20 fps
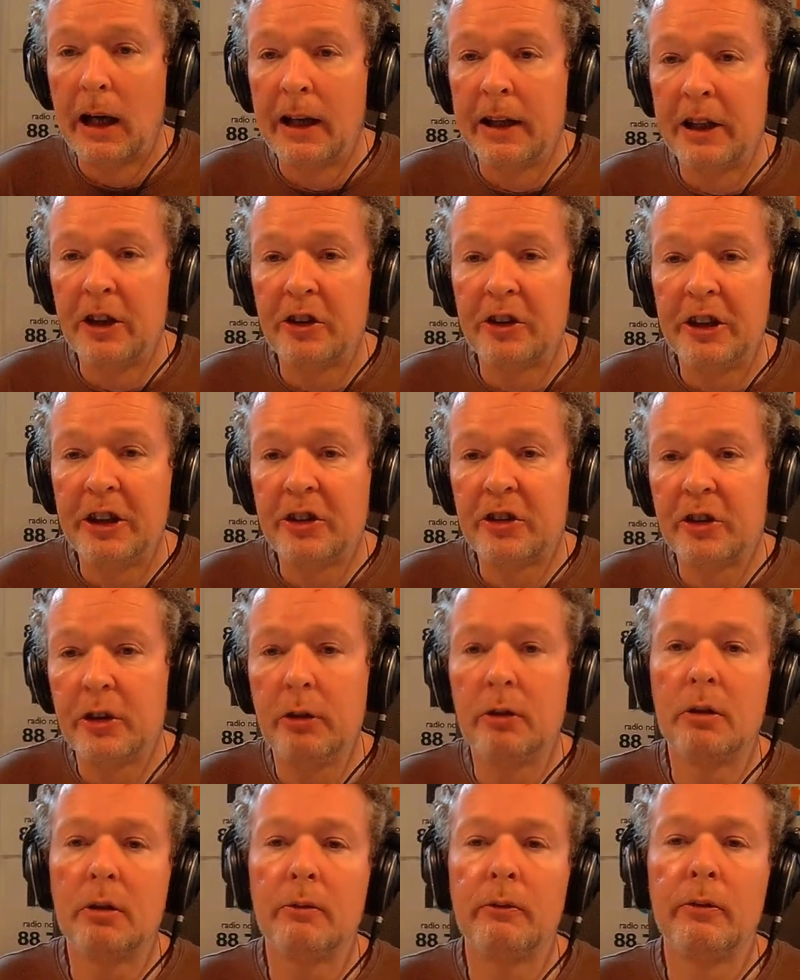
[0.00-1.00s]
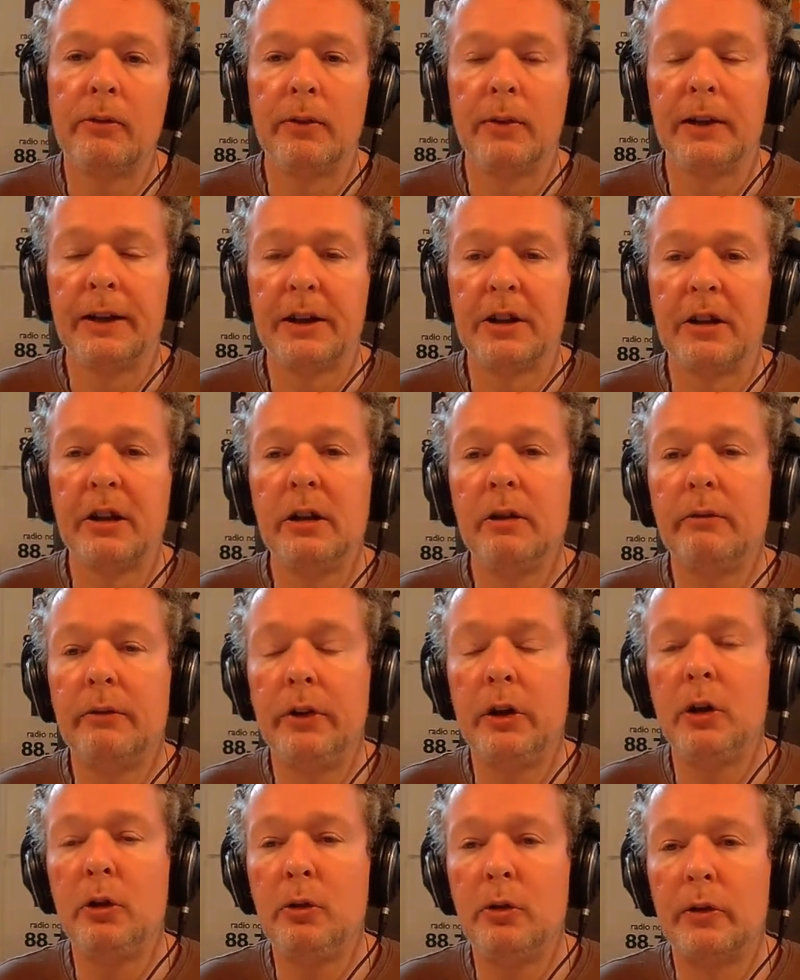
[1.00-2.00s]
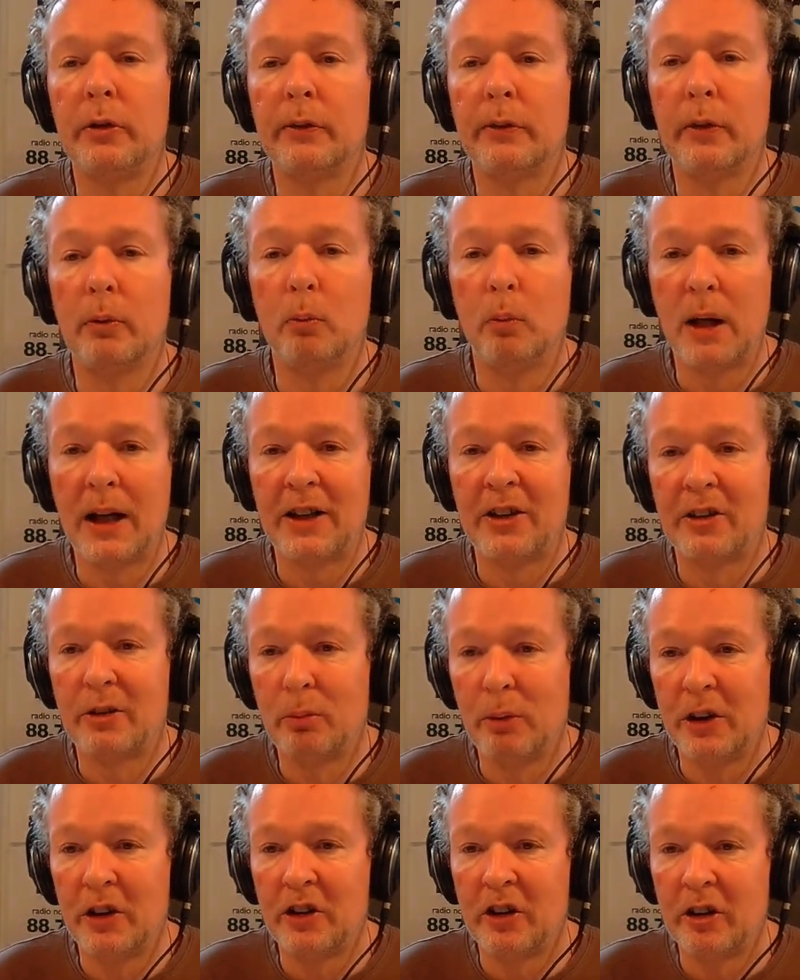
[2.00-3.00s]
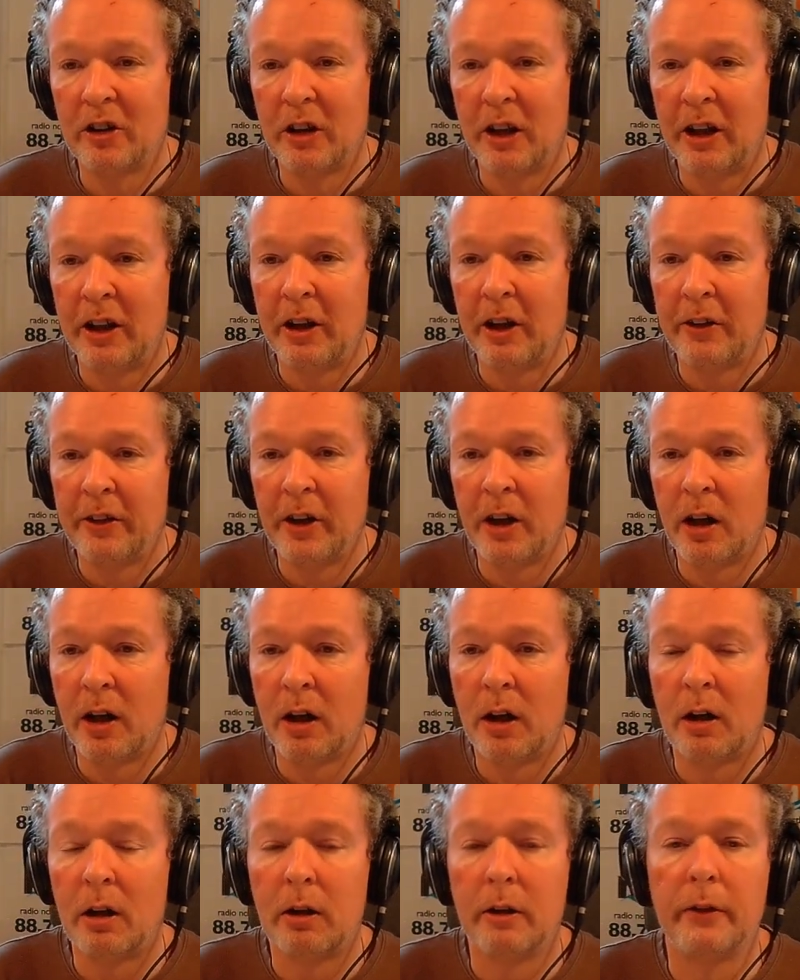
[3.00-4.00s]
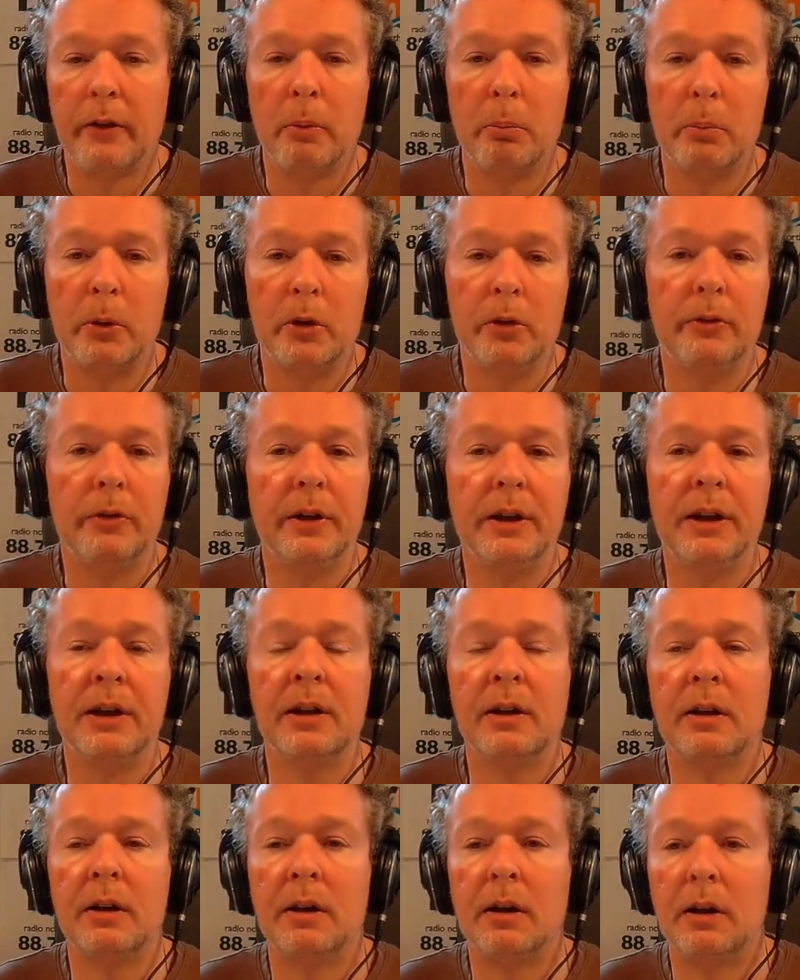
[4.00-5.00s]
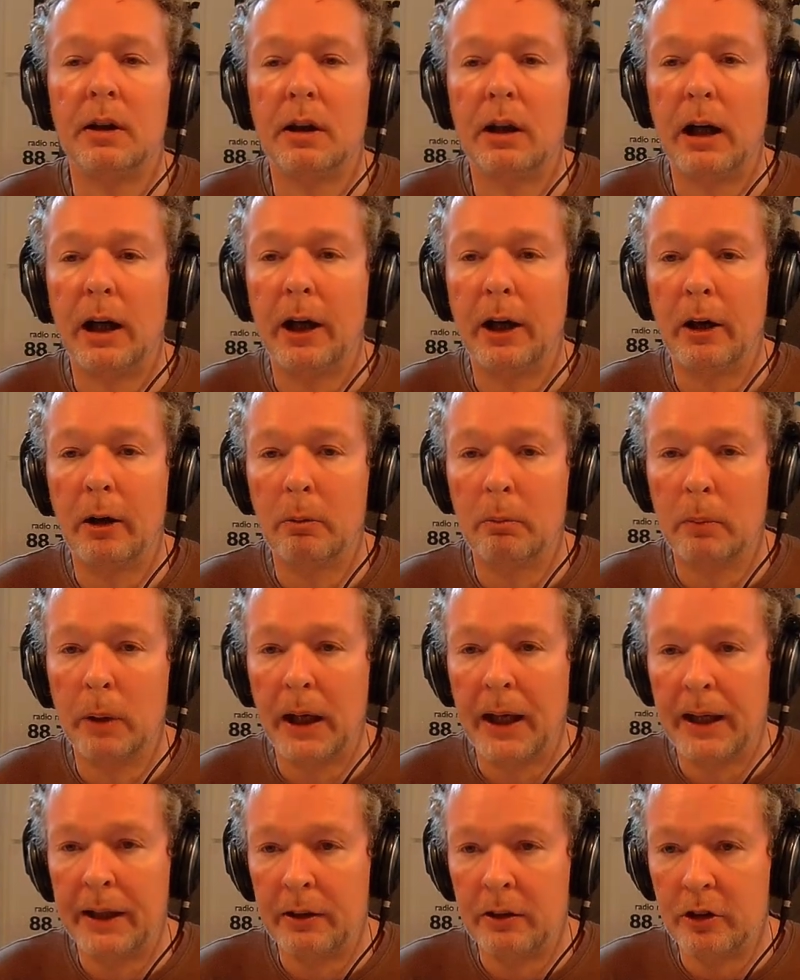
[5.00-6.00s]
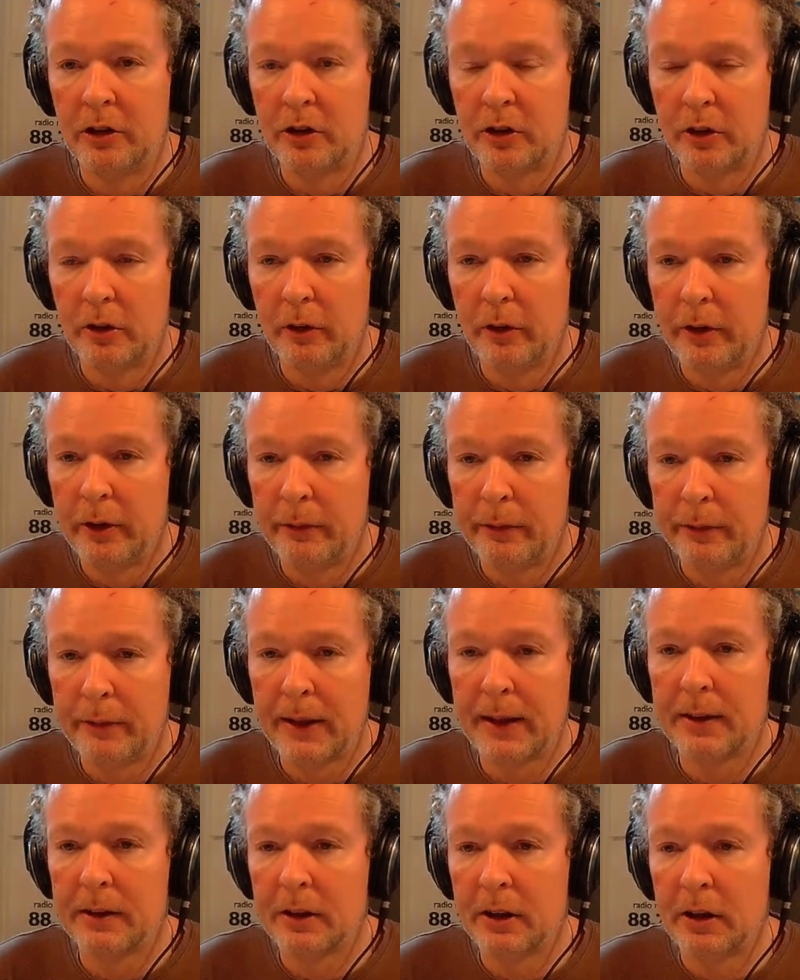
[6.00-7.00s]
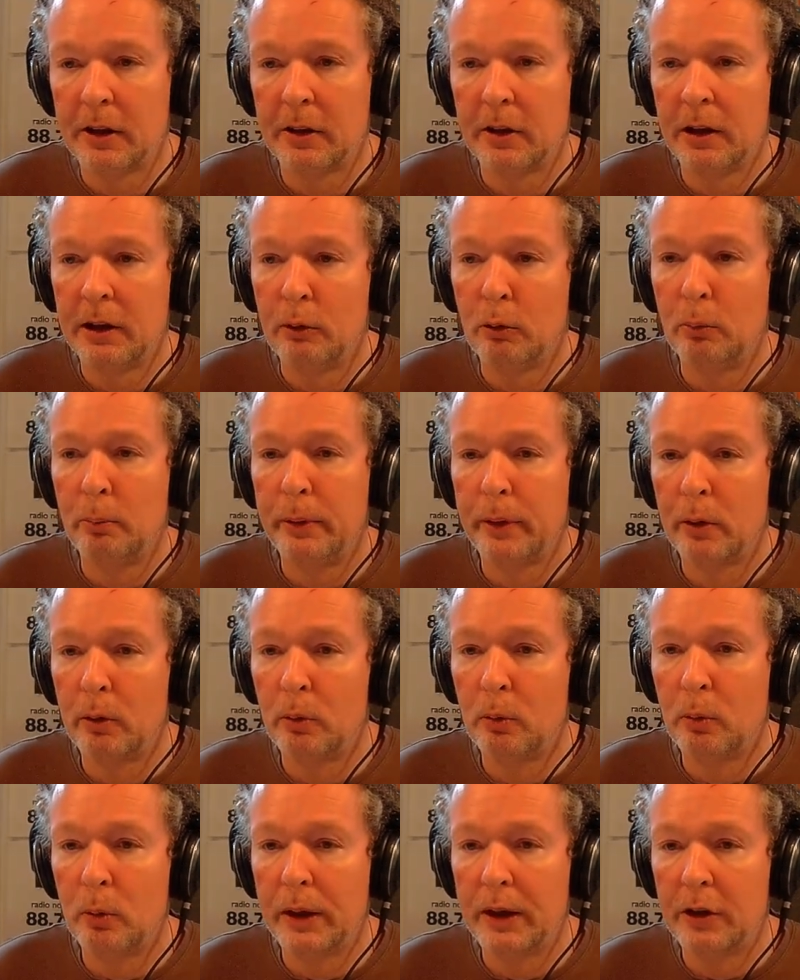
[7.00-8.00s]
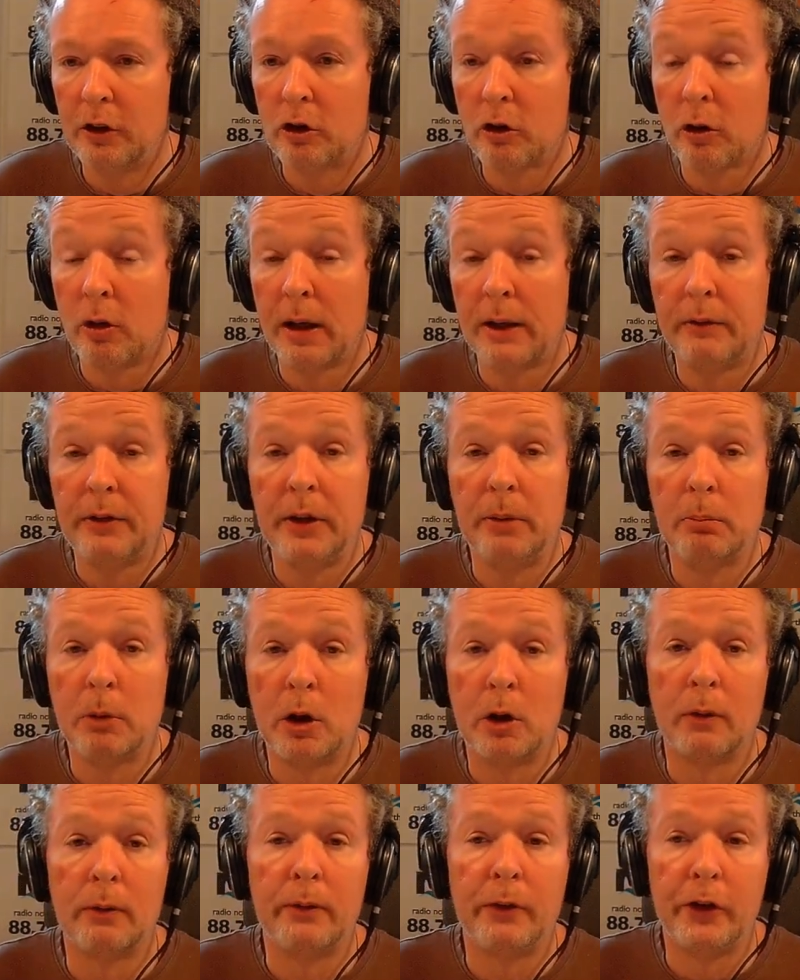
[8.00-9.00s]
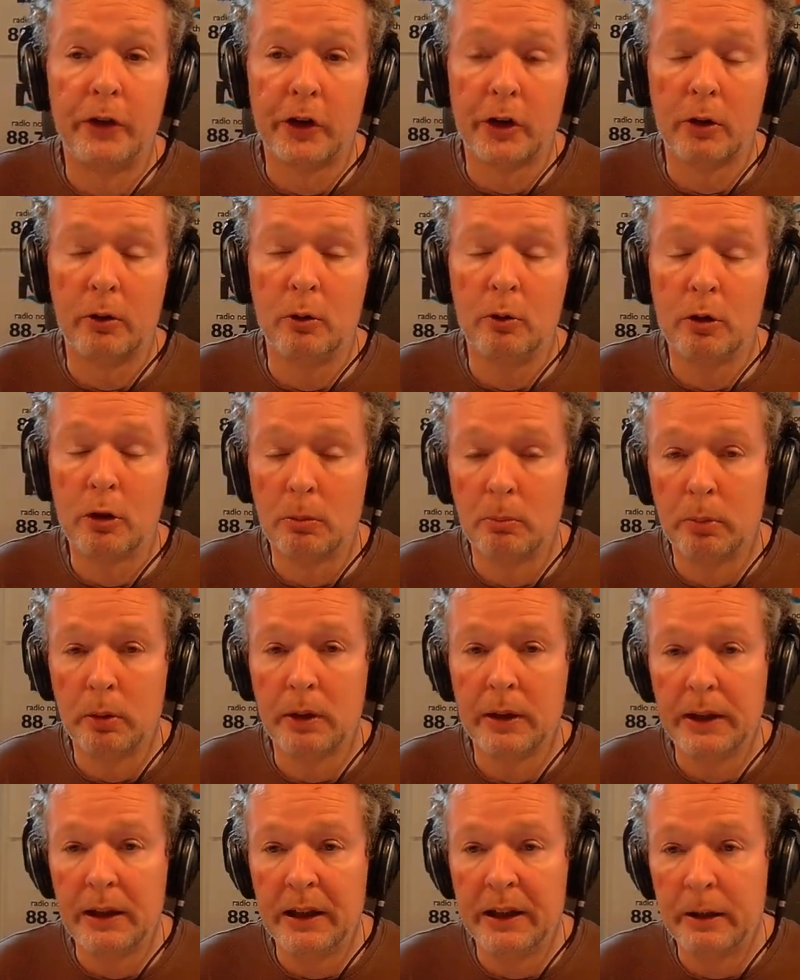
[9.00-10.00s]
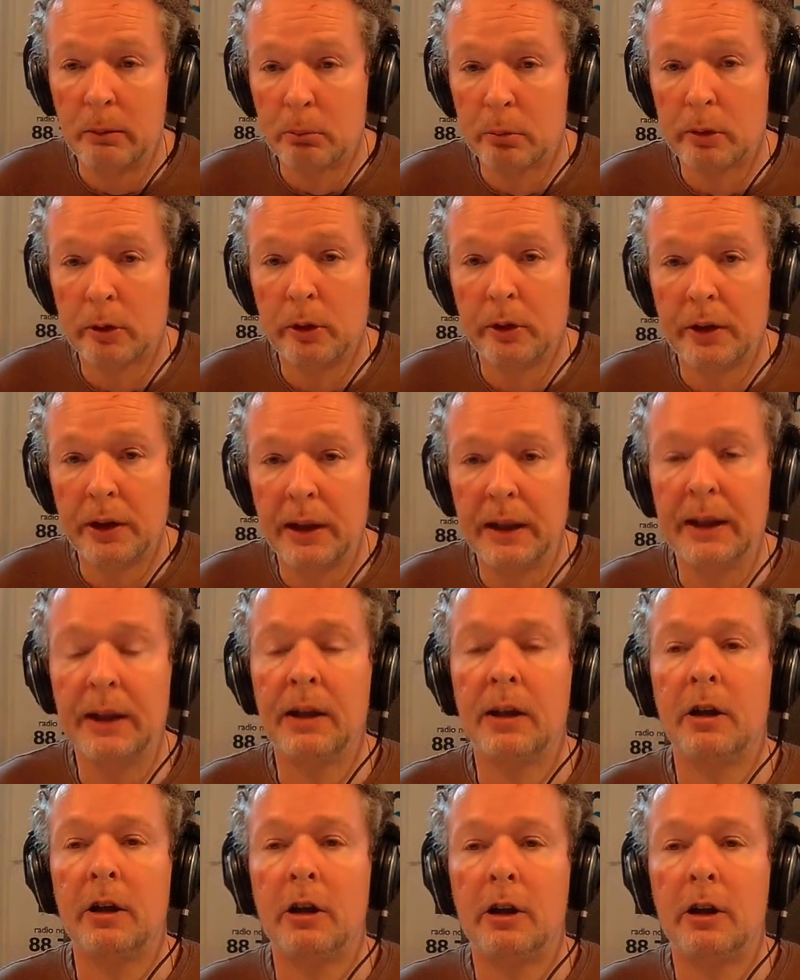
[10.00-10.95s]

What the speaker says: And it's these two conflicting views of the West, which is at the heart of the movie. And the fact that little Bill drives him off so completely and brutally,